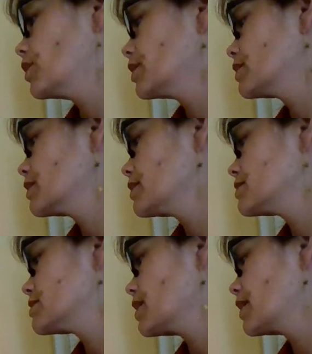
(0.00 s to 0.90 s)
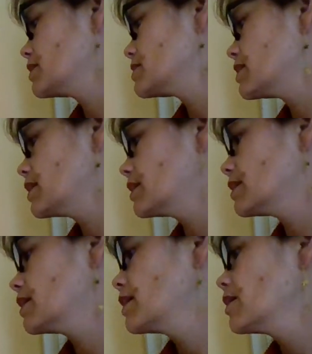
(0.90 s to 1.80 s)
1 is
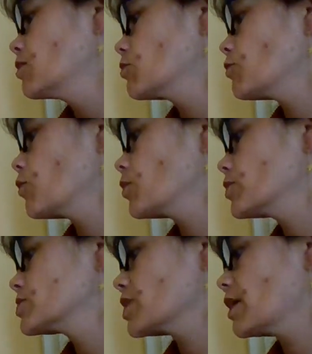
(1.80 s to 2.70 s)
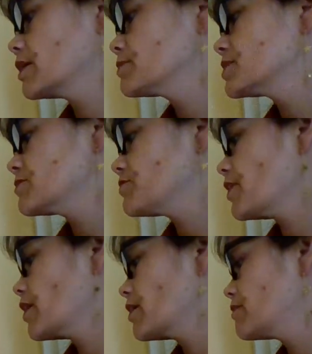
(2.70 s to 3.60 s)
19. 4 times
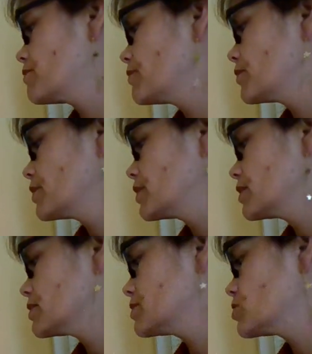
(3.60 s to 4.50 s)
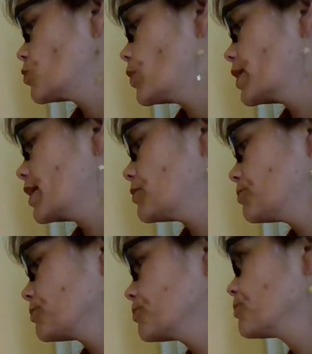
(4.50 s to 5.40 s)
5 is 20.
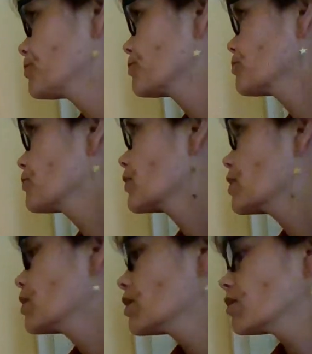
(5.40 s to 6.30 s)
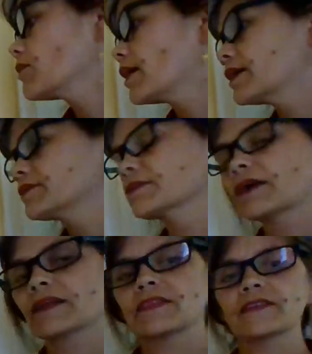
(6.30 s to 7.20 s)
All right,
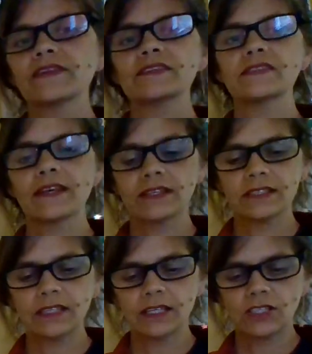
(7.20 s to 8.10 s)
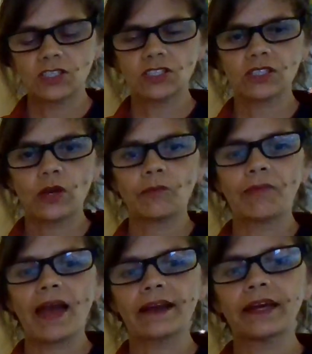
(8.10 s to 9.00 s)
I think these things need to just come
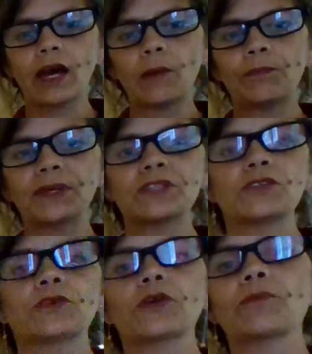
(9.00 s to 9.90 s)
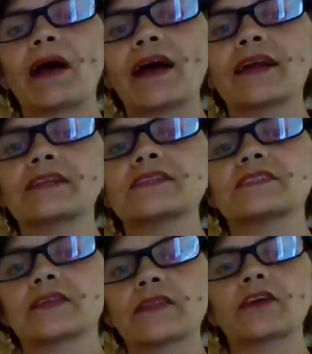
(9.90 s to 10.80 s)
back up into your mind
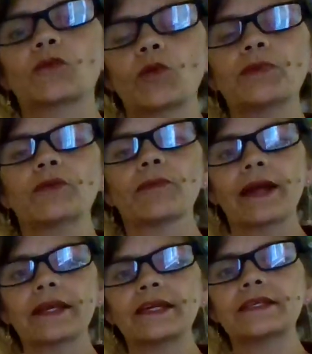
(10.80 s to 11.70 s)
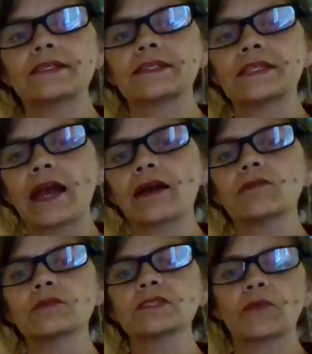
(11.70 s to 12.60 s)
so that you will be ready to
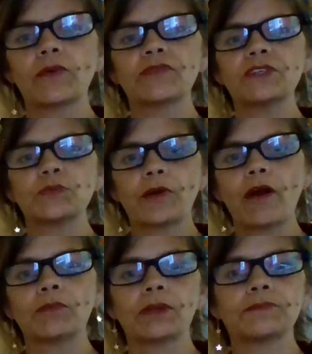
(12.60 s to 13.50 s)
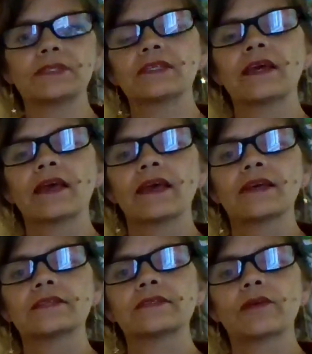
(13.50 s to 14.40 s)
tackle some of these problems.
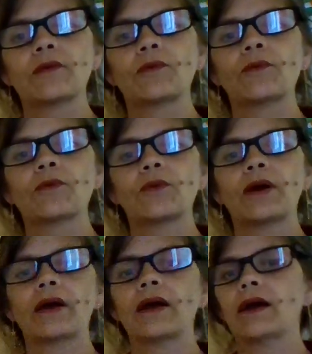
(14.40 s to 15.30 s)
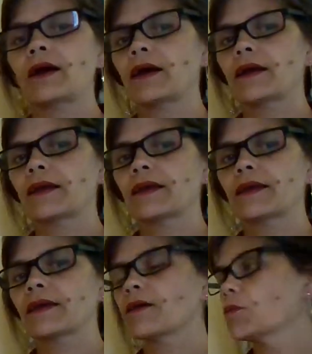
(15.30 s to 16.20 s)
So
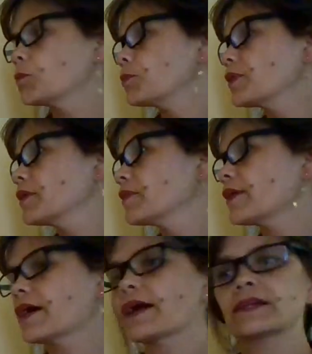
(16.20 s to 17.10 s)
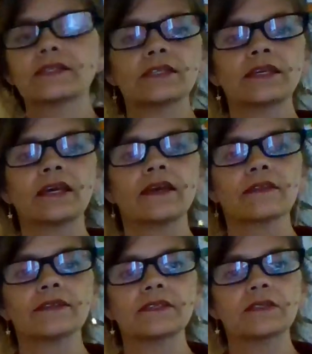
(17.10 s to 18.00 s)
I hope that
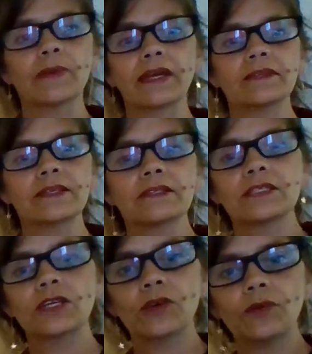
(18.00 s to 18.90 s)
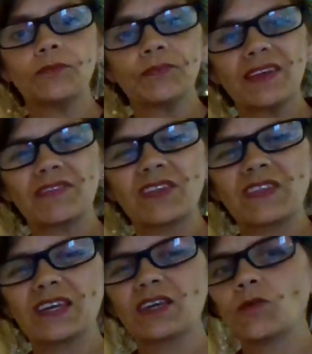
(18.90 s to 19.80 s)
this is making sense to you. If you
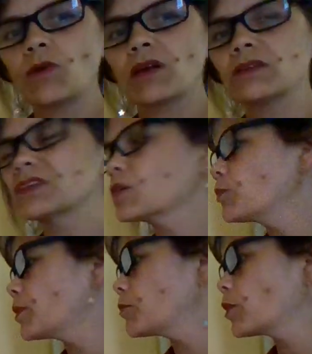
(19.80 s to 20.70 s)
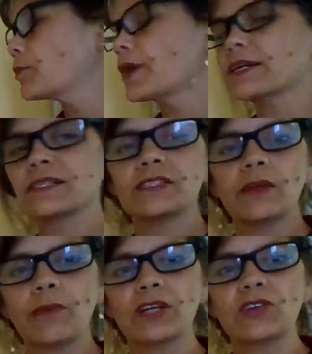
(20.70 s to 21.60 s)
think you want a little bit more practice,
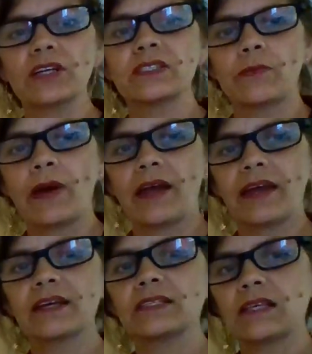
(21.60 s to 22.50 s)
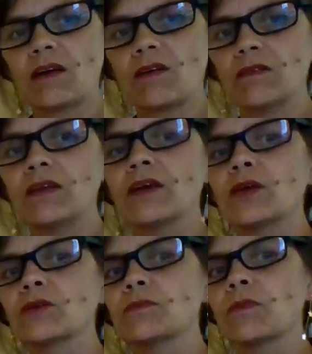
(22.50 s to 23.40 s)
you might try some IXL,
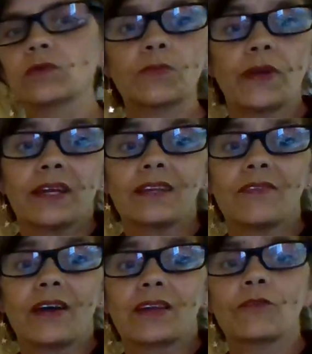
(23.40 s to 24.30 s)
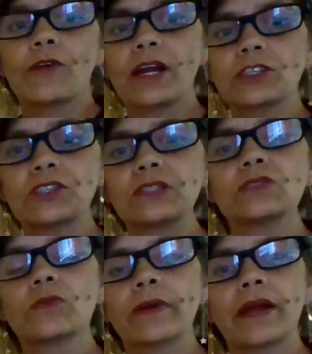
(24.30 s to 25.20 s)
multiplying and dividing
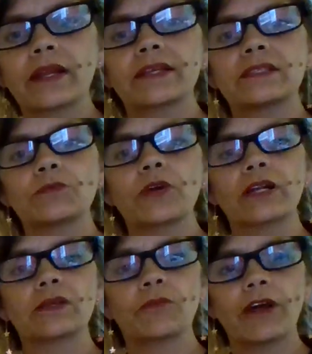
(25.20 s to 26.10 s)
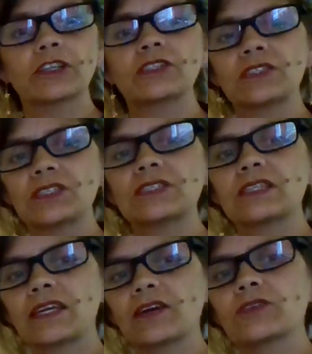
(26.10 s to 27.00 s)
fractions, or adding and subtracting fractions
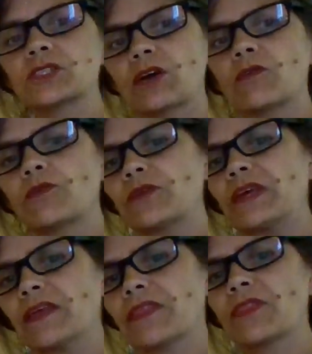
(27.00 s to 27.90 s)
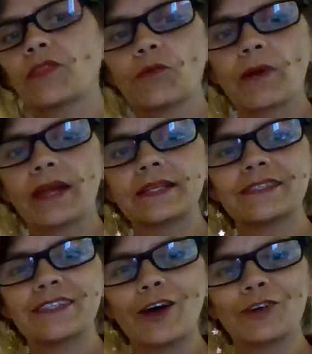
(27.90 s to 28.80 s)
just to get yourself in the right
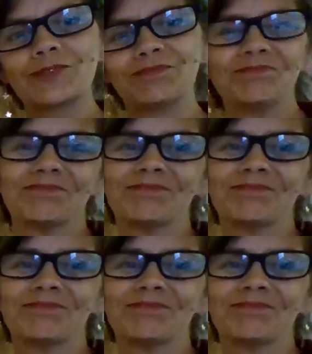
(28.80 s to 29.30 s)
zone.